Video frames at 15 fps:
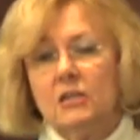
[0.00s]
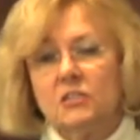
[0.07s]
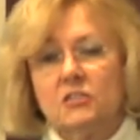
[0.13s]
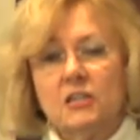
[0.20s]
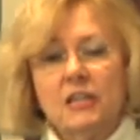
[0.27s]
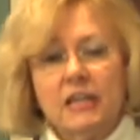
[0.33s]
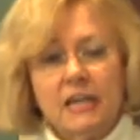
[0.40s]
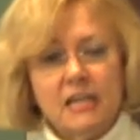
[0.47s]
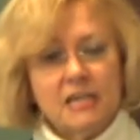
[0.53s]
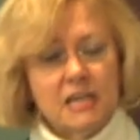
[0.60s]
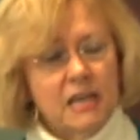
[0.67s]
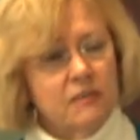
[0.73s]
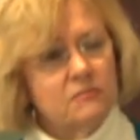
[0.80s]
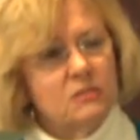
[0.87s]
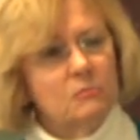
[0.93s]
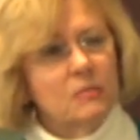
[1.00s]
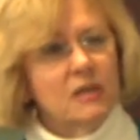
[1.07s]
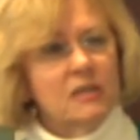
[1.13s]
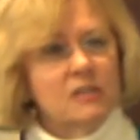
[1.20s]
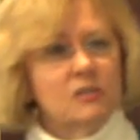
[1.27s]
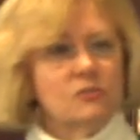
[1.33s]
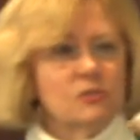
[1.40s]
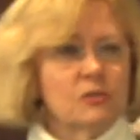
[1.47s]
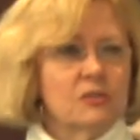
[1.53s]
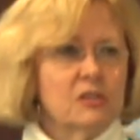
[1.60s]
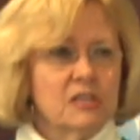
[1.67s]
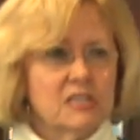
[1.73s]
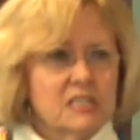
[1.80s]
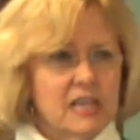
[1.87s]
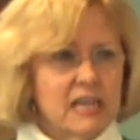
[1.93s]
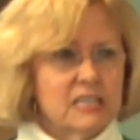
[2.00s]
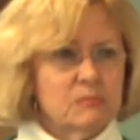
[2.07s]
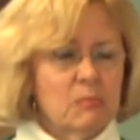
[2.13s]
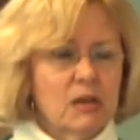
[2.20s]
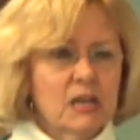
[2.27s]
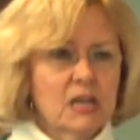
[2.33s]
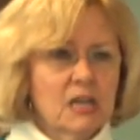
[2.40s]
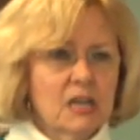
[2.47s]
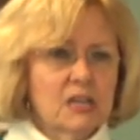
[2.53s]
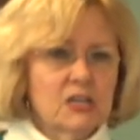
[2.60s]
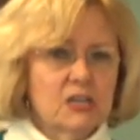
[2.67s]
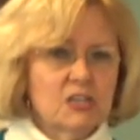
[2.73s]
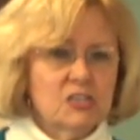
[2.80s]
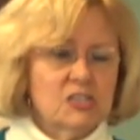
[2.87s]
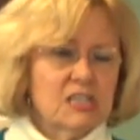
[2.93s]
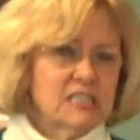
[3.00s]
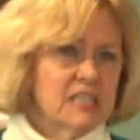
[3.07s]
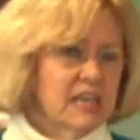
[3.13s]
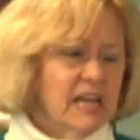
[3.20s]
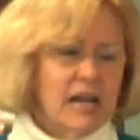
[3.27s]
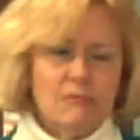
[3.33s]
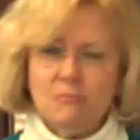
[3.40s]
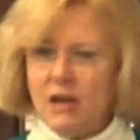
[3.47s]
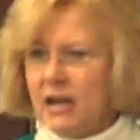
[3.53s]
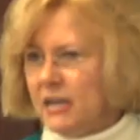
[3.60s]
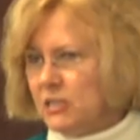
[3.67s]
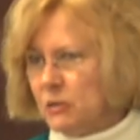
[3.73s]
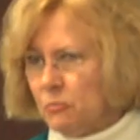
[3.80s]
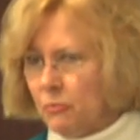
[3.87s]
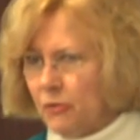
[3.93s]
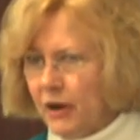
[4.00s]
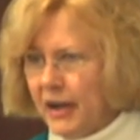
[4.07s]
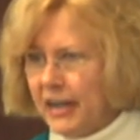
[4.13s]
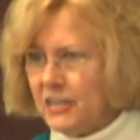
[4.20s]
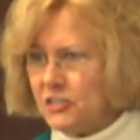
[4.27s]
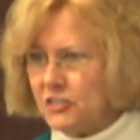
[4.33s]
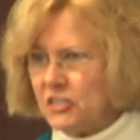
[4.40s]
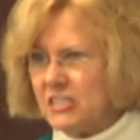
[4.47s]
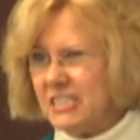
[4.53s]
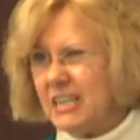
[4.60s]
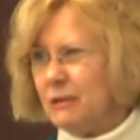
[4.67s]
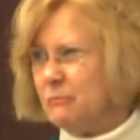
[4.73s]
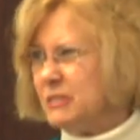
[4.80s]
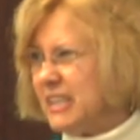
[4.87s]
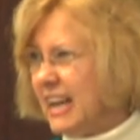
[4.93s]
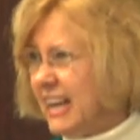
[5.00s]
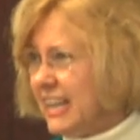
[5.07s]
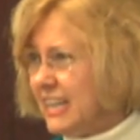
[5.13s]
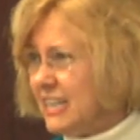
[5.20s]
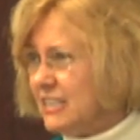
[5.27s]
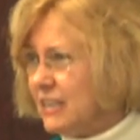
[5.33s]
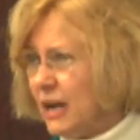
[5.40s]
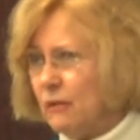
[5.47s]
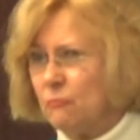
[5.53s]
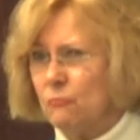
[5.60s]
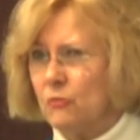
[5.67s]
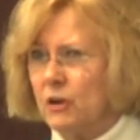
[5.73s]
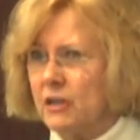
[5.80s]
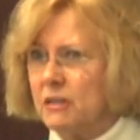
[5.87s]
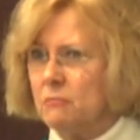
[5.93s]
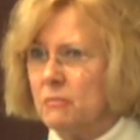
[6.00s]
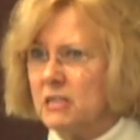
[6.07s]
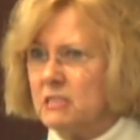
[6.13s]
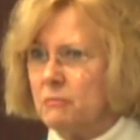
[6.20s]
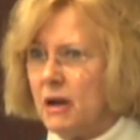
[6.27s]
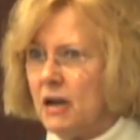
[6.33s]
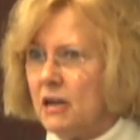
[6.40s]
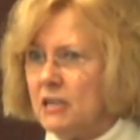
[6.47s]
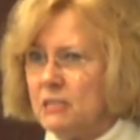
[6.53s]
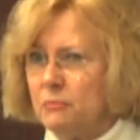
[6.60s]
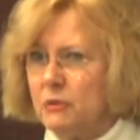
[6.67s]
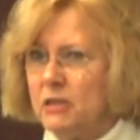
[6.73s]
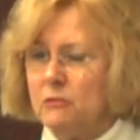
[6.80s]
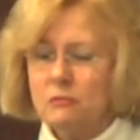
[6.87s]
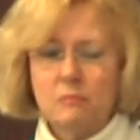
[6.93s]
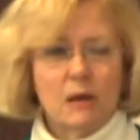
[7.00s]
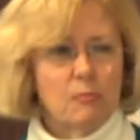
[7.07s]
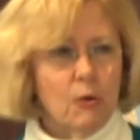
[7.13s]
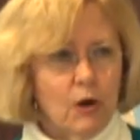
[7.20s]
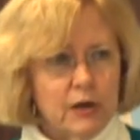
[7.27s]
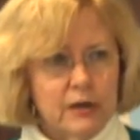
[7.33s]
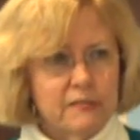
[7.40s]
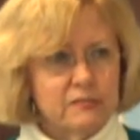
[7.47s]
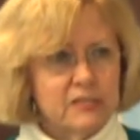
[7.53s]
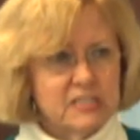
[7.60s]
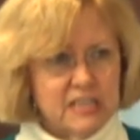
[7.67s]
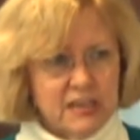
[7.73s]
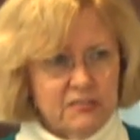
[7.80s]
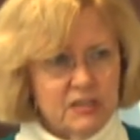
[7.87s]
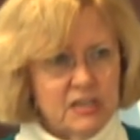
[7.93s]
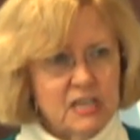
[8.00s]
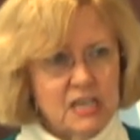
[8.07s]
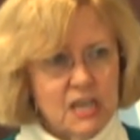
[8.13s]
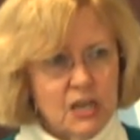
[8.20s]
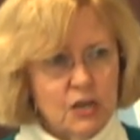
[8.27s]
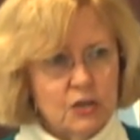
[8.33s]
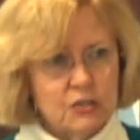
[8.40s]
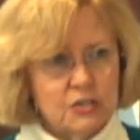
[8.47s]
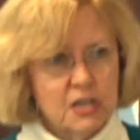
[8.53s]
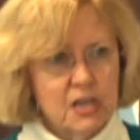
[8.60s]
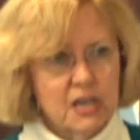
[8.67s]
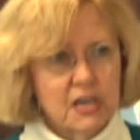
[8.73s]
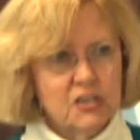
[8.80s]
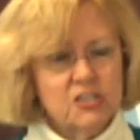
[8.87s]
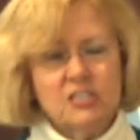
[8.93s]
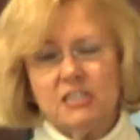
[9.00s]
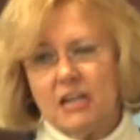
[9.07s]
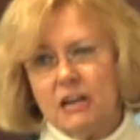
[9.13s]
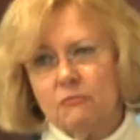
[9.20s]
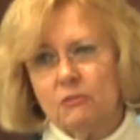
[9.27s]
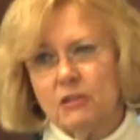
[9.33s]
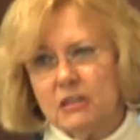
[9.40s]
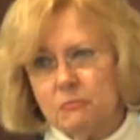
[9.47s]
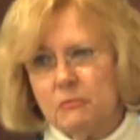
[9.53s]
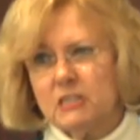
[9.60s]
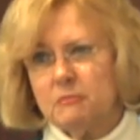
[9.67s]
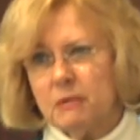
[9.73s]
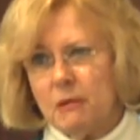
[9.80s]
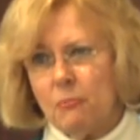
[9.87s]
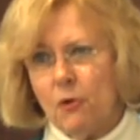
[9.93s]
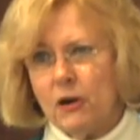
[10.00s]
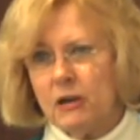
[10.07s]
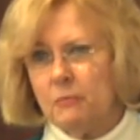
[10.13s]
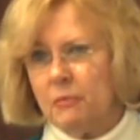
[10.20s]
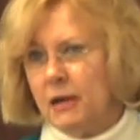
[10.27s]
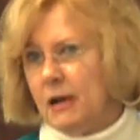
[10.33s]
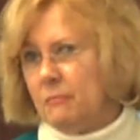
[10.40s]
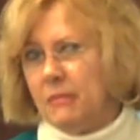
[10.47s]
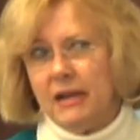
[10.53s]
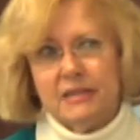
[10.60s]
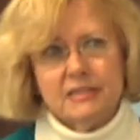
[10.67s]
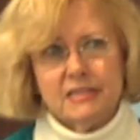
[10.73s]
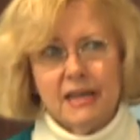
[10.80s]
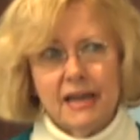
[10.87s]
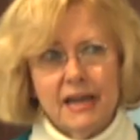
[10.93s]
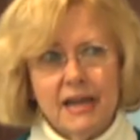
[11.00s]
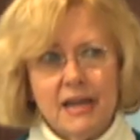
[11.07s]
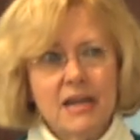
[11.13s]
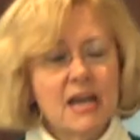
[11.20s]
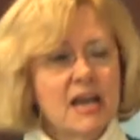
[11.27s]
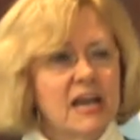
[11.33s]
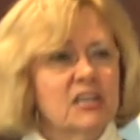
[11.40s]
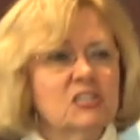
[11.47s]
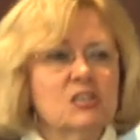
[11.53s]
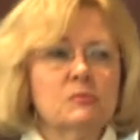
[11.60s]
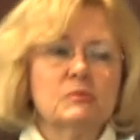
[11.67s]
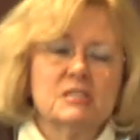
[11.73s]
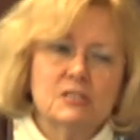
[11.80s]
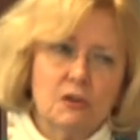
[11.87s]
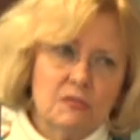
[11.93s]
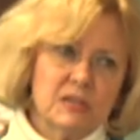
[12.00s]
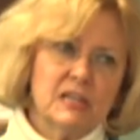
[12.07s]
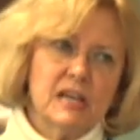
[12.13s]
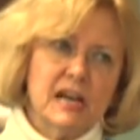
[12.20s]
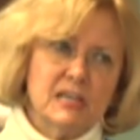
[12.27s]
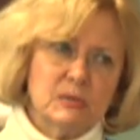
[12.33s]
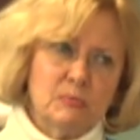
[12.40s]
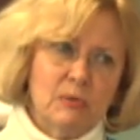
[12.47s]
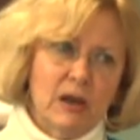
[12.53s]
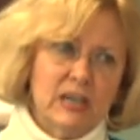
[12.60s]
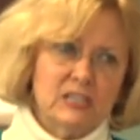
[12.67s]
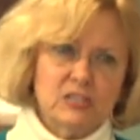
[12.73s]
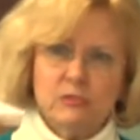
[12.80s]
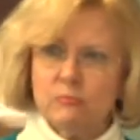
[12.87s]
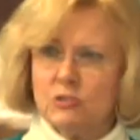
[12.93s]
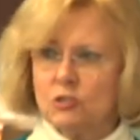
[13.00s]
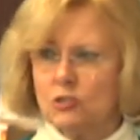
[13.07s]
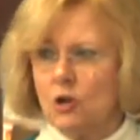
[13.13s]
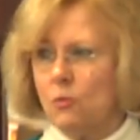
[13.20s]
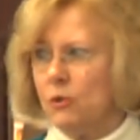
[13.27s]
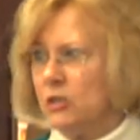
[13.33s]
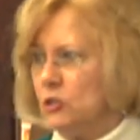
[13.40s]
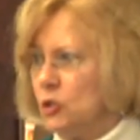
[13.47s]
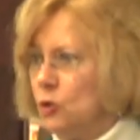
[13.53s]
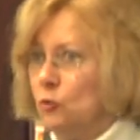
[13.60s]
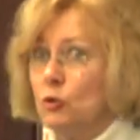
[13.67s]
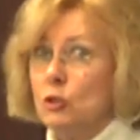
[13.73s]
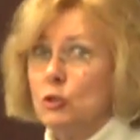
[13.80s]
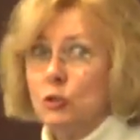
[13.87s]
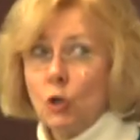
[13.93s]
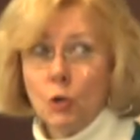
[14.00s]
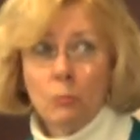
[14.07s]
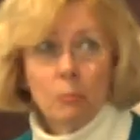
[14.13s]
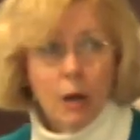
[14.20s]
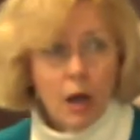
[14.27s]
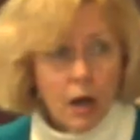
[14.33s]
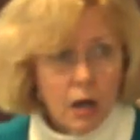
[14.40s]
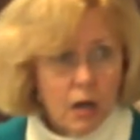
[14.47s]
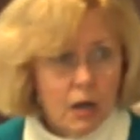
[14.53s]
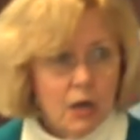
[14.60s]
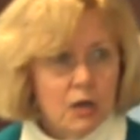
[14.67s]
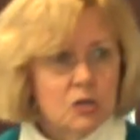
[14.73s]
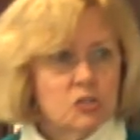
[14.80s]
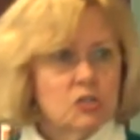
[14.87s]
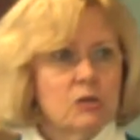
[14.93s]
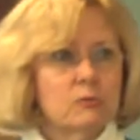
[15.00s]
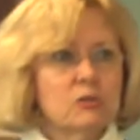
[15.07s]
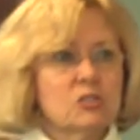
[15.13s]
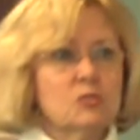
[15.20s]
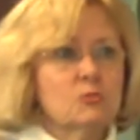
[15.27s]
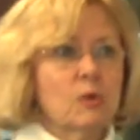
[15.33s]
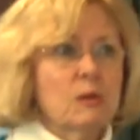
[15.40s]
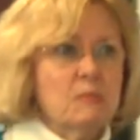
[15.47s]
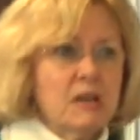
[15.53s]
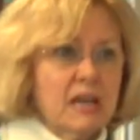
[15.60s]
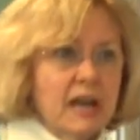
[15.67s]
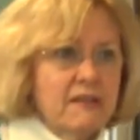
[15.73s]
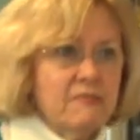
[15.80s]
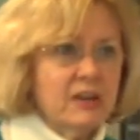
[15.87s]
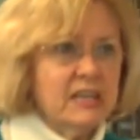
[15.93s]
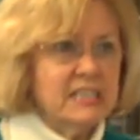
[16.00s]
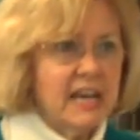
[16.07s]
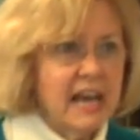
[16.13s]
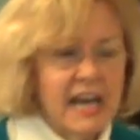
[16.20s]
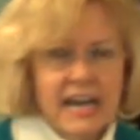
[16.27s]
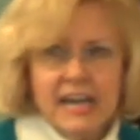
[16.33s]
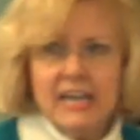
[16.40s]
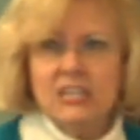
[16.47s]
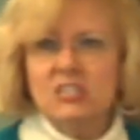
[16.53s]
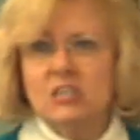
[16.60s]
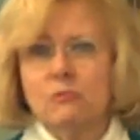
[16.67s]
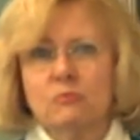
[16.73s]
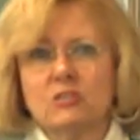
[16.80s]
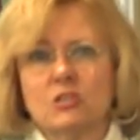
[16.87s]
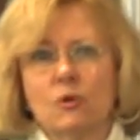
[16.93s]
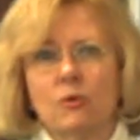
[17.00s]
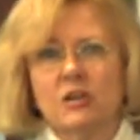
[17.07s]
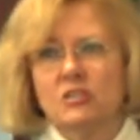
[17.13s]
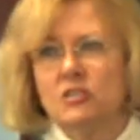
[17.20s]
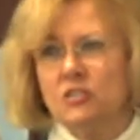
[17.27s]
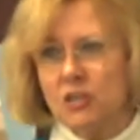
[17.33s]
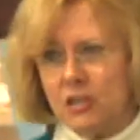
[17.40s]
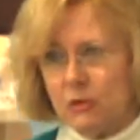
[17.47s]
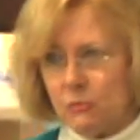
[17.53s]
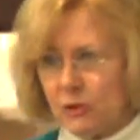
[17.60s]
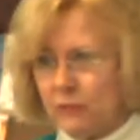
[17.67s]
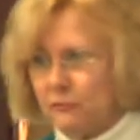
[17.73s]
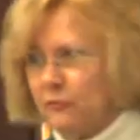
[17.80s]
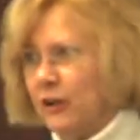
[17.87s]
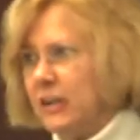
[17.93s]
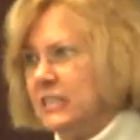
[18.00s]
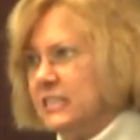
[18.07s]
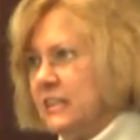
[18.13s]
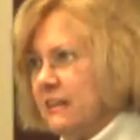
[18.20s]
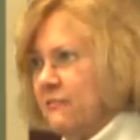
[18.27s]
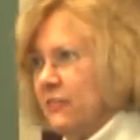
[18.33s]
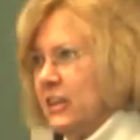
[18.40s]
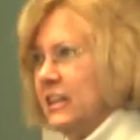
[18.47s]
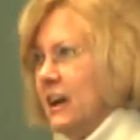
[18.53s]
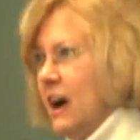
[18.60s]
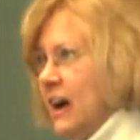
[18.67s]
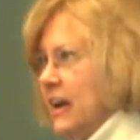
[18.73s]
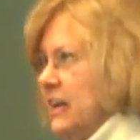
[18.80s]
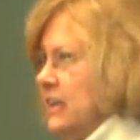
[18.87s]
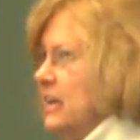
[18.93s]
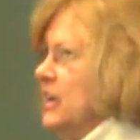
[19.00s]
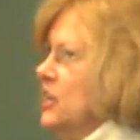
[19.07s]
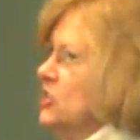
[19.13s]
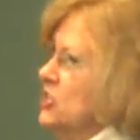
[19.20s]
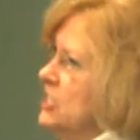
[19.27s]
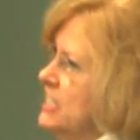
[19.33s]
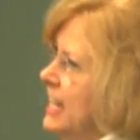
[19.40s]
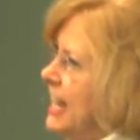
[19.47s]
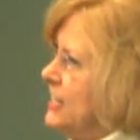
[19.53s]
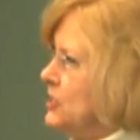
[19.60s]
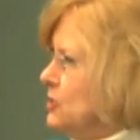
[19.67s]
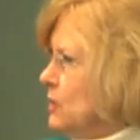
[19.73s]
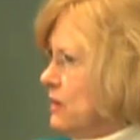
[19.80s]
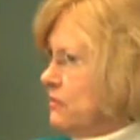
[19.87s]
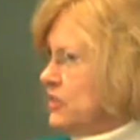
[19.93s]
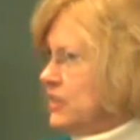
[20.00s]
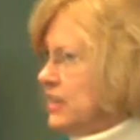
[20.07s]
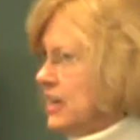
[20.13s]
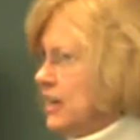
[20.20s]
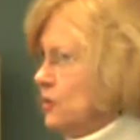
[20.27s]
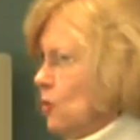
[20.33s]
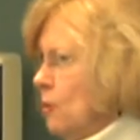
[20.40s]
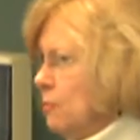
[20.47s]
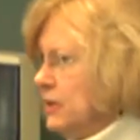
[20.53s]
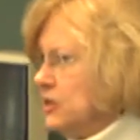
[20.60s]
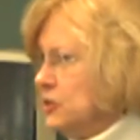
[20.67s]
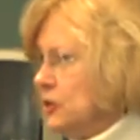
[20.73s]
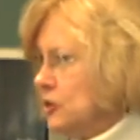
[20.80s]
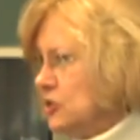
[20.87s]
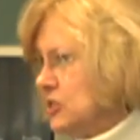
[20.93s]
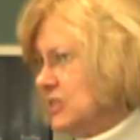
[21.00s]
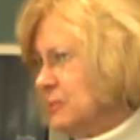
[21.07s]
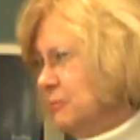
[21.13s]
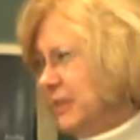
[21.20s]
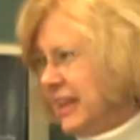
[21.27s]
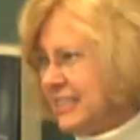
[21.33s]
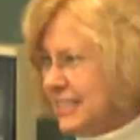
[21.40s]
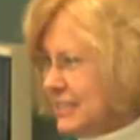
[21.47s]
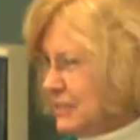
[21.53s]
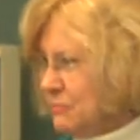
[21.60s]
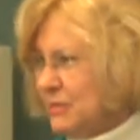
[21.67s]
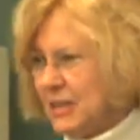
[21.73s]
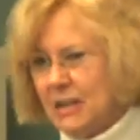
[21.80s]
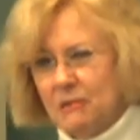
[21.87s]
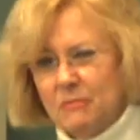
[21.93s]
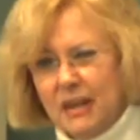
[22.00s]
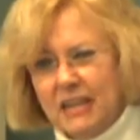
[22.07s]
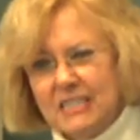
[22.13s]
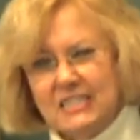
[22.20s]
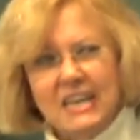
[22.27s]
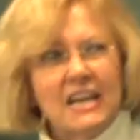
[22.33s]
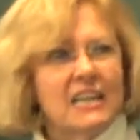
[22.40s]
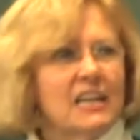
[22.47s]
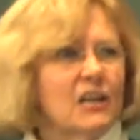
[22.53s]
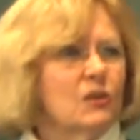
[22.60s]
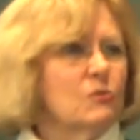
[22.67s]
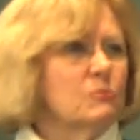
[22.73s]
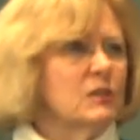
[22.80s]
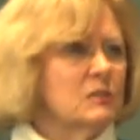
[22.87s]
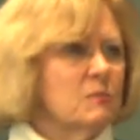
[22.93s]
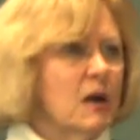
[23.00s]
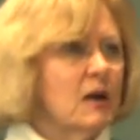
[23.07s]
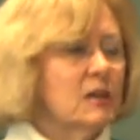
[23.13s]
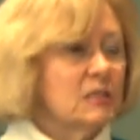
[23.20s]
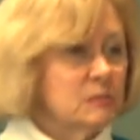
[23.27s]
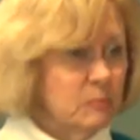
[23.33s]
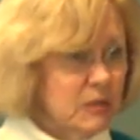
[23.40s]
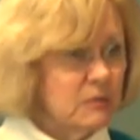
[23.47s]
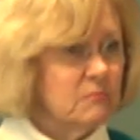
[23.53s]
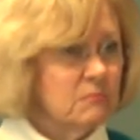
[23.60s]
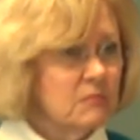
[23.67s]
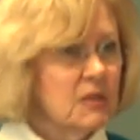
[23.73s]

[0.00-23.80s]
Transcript: So the lady came to me and in doing the assessment, she said, I'm not depressed. She said, I'm sad. I really miss my husband. He was my partner for 70 years. She said, I really miss my partner, but I'm not sad. And she was certainly not depressed. She was going to Zumba. She was swimming every day. She was going to dinner with friends every night. She said, I do everything I normally do. She said, but that doesn't mean I'm not sad and I don't miss my husband.